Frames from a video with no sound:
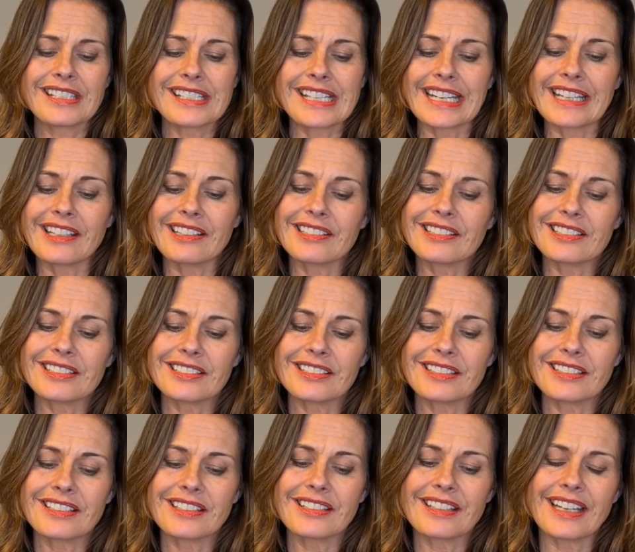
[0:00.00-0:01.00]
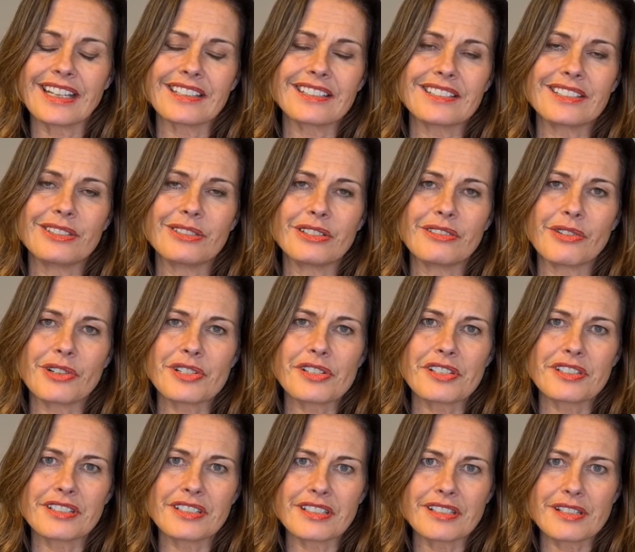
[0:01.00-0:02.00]
Second, that
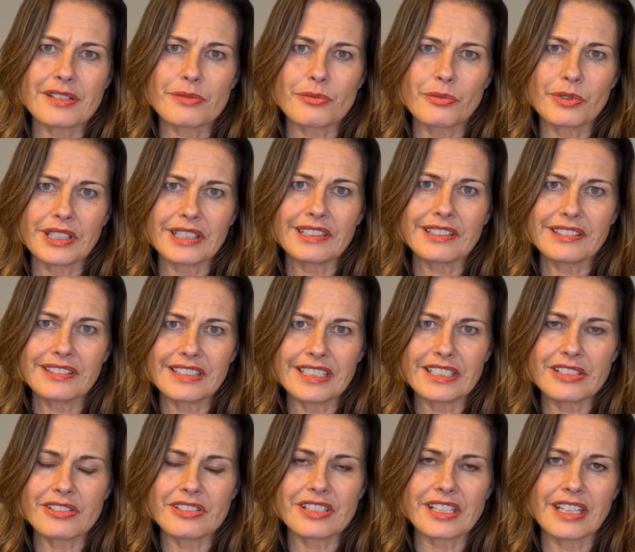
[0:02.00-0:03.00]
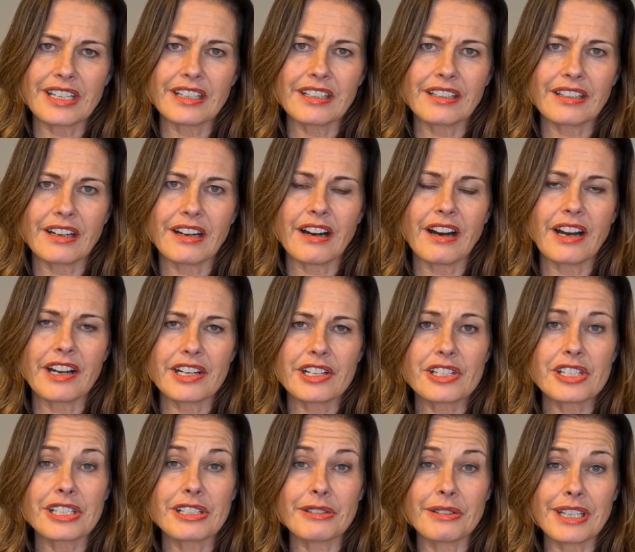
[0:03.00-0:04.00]
universities will need to take a higher
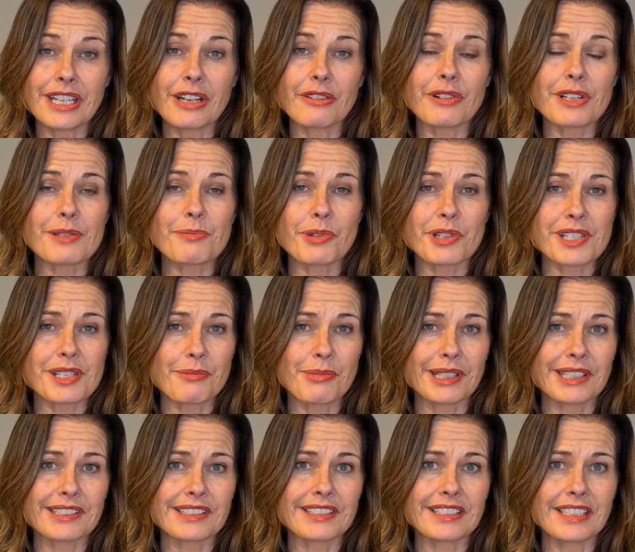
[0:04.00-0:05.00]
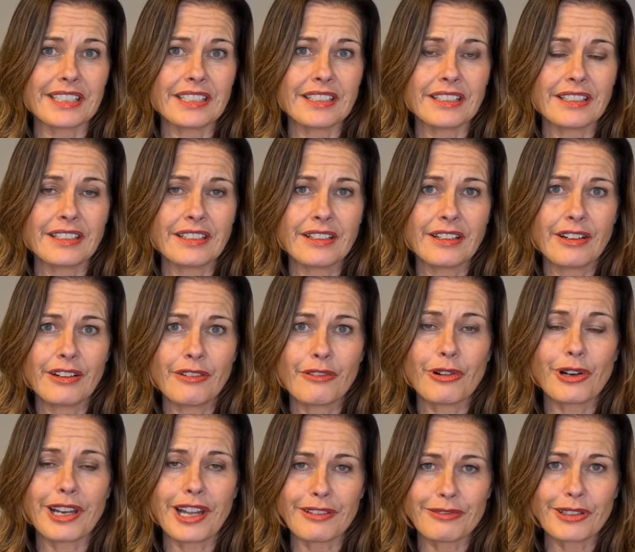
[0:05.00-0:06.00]
degree of responsibility
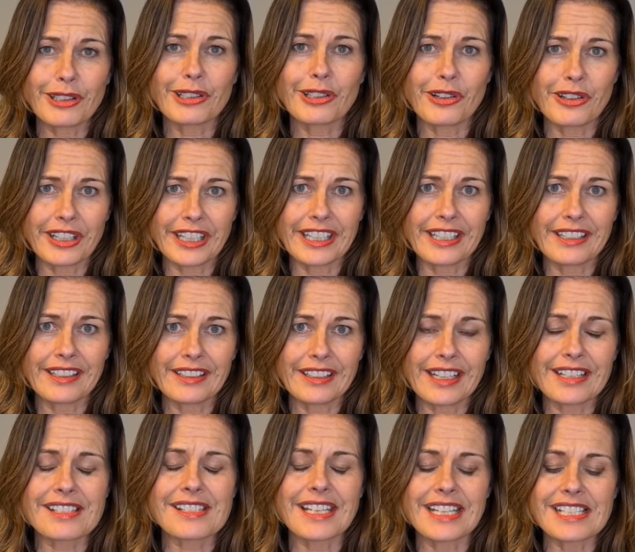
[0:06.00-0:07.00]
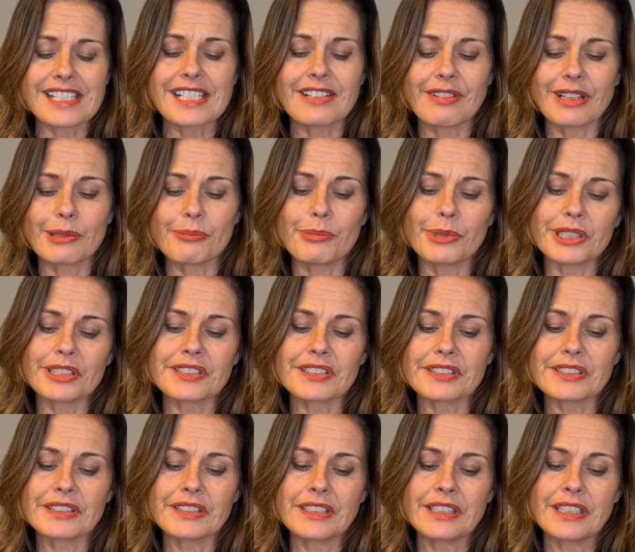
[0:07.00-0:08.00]
for lifelong learning and skills
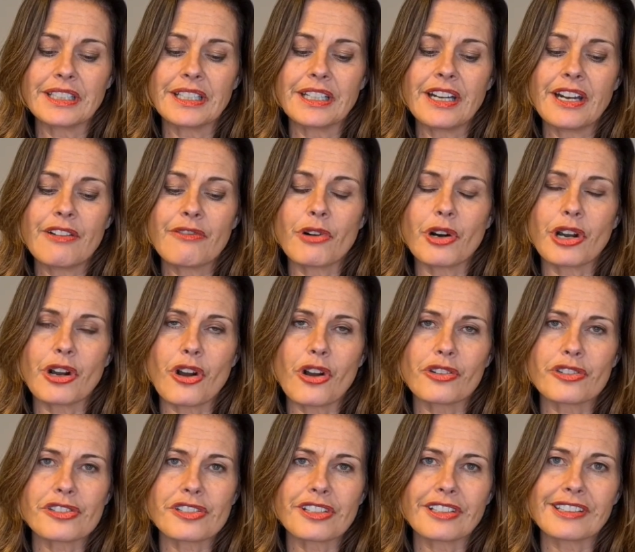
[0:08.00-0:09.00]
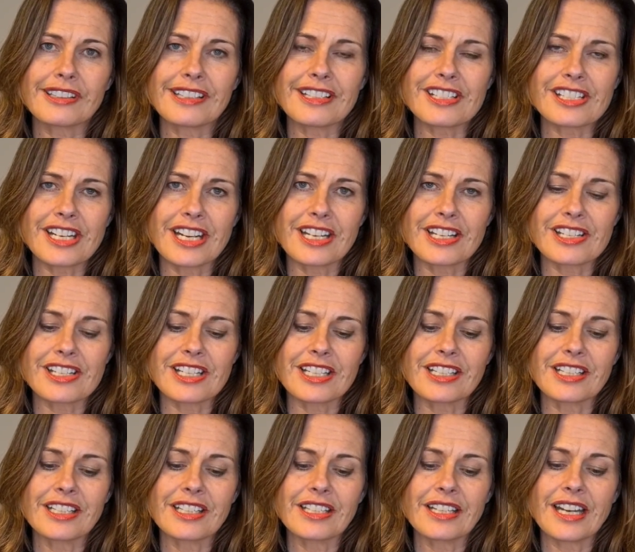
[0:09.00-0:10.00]
development for a constantly changing
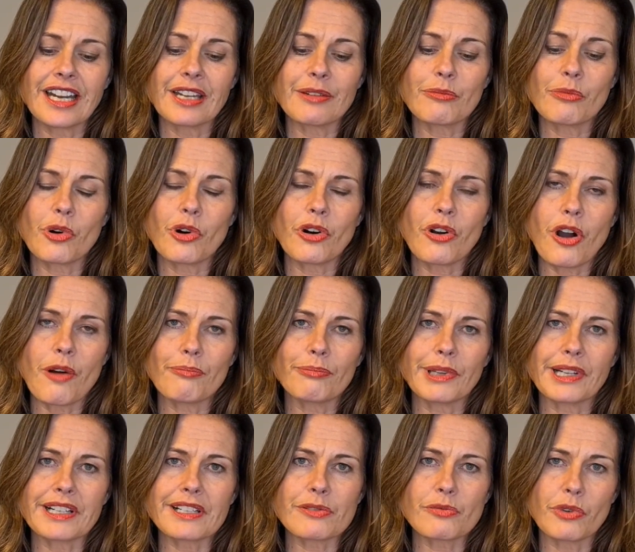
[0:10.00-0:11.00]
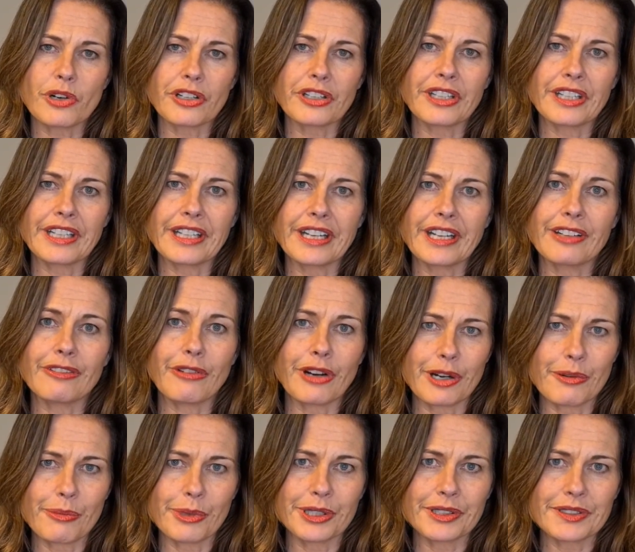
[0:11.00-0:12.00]
and more complex working
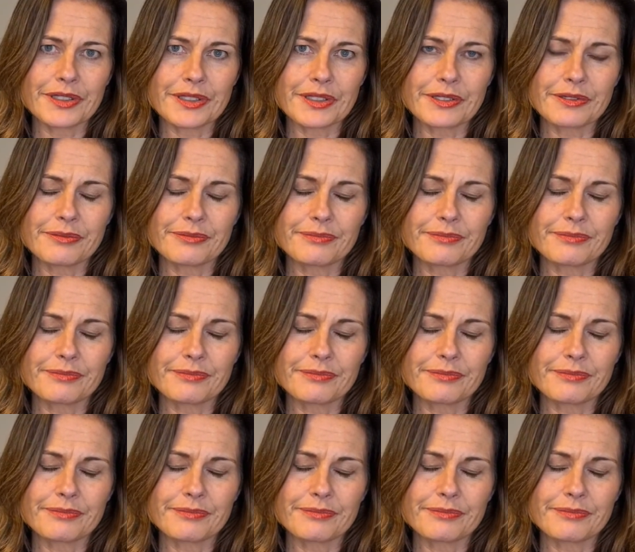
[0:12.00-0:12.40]
environment.